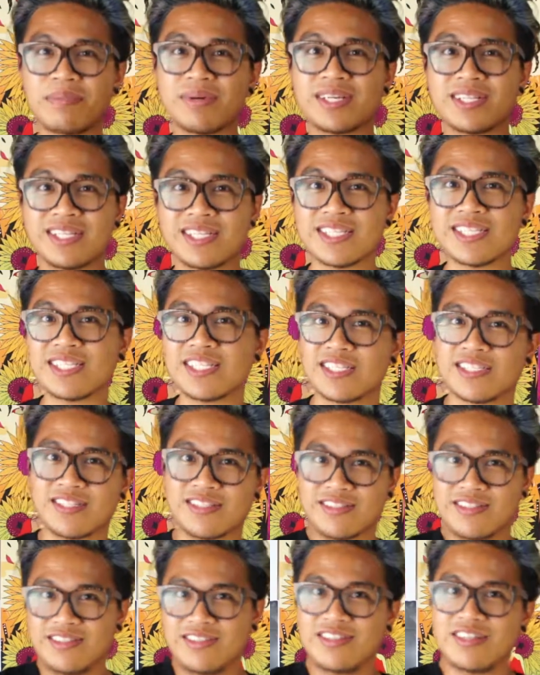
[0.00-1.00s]
but this is
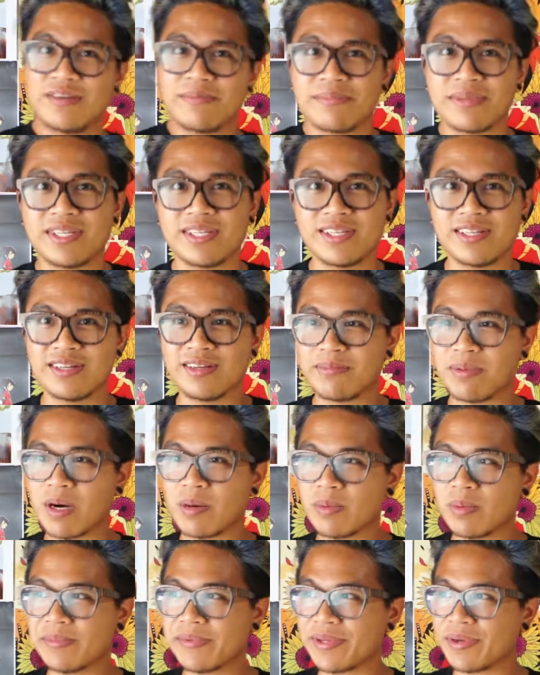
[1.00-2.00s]
gonna be
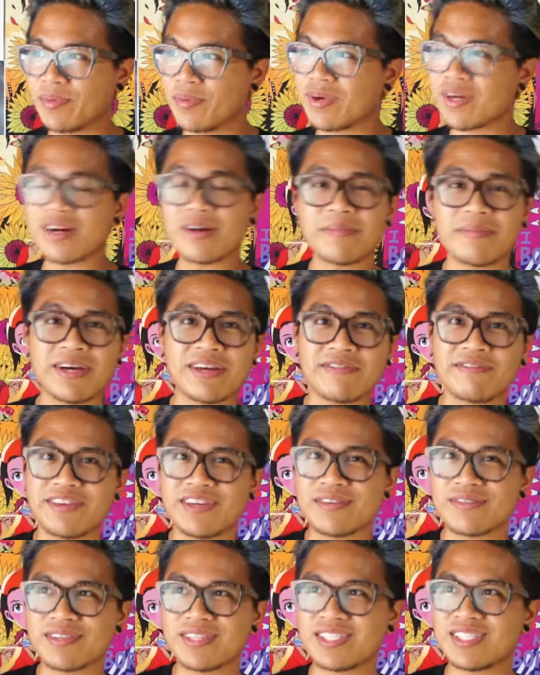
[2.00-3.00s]
probably one of my
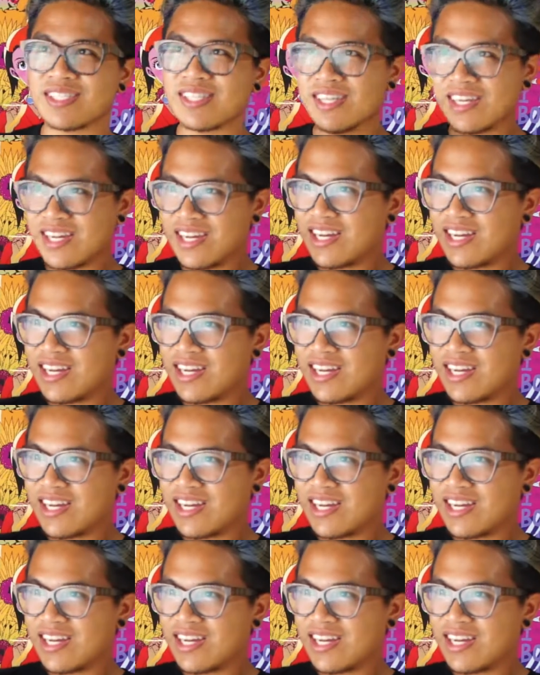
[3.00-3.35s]
favorites